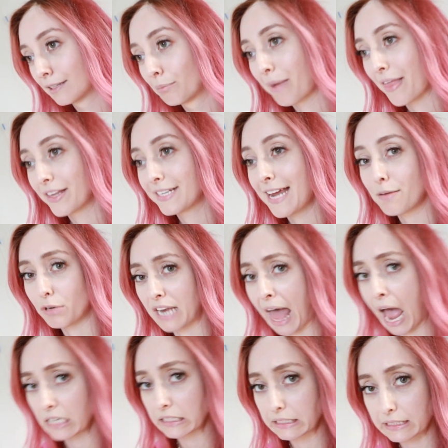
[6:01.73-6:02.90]
By the table
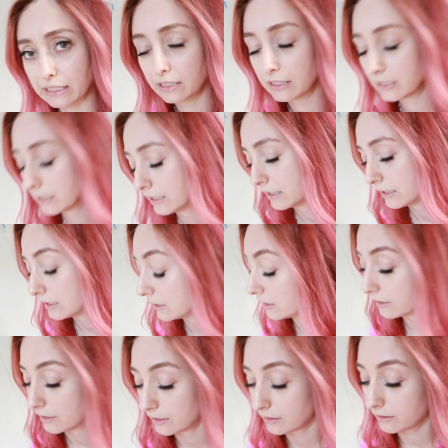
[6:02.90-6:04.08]
lags.
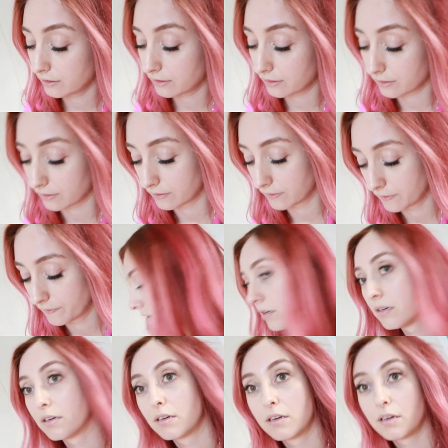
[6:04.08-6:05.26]
I
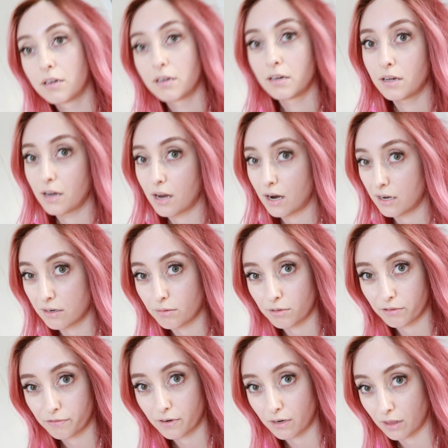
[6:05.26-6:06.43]
need to
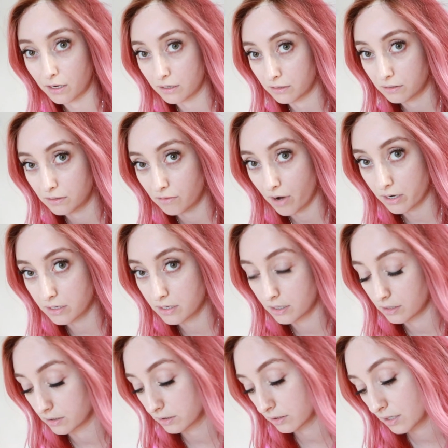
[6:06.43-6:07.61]
refer to the
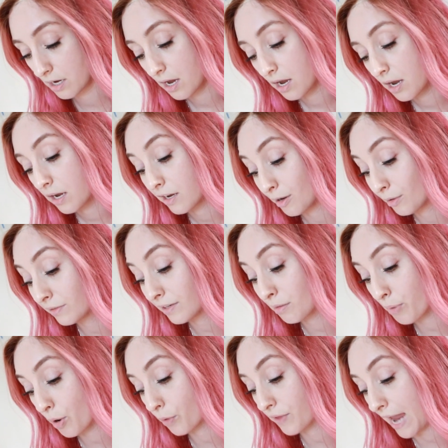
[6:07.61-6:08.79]
instructions. Using
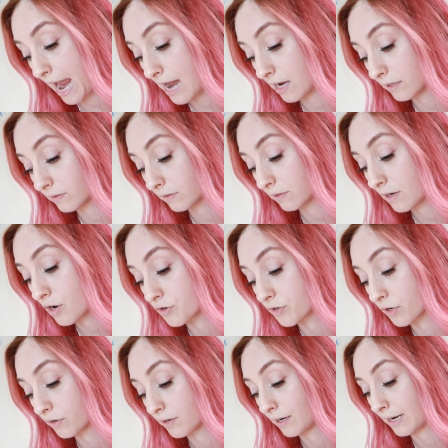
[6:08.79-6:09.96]
both hands
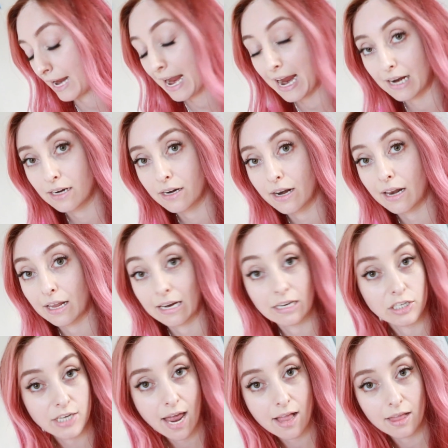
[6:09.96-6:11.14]
during handling
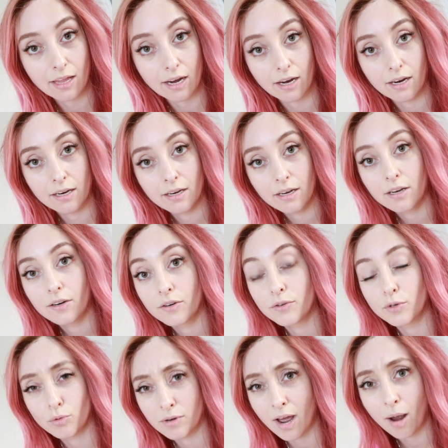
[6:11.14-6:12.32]
gently.
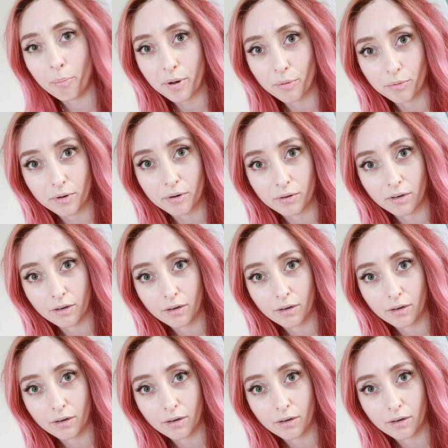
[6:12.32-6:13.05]
Do not be rude.